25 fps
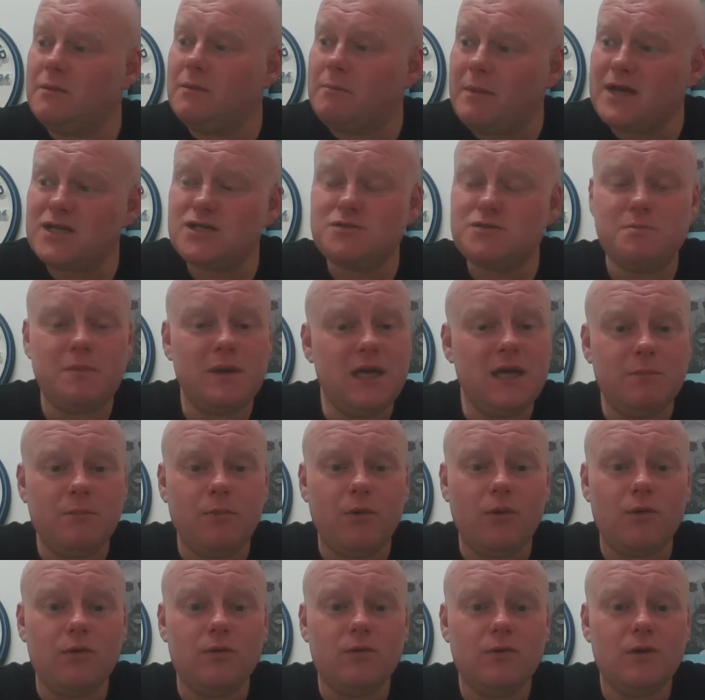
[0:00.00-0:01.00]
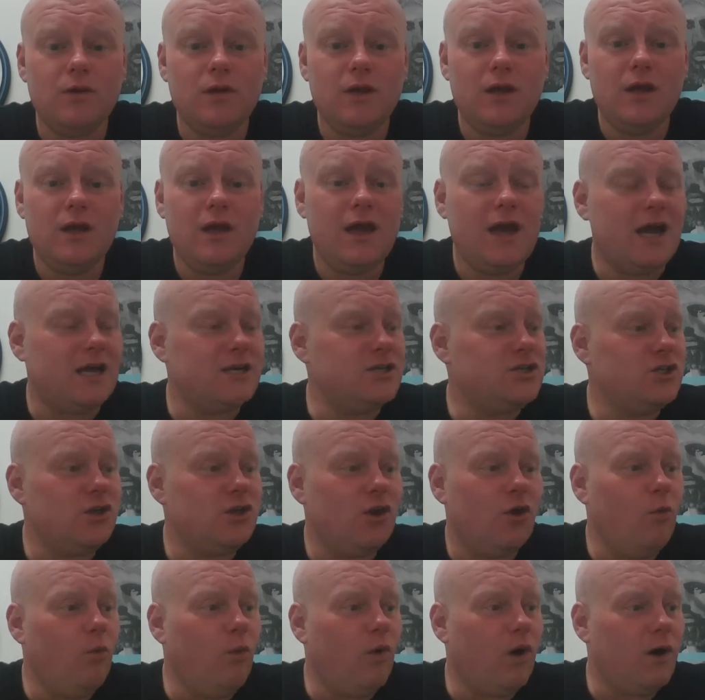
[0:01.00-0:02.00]
the best people. And you
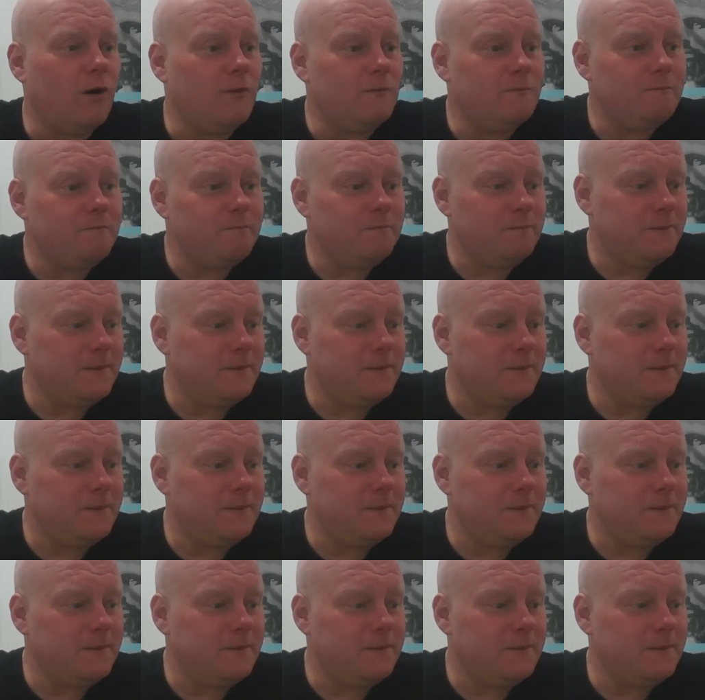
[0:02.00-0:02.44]
know what?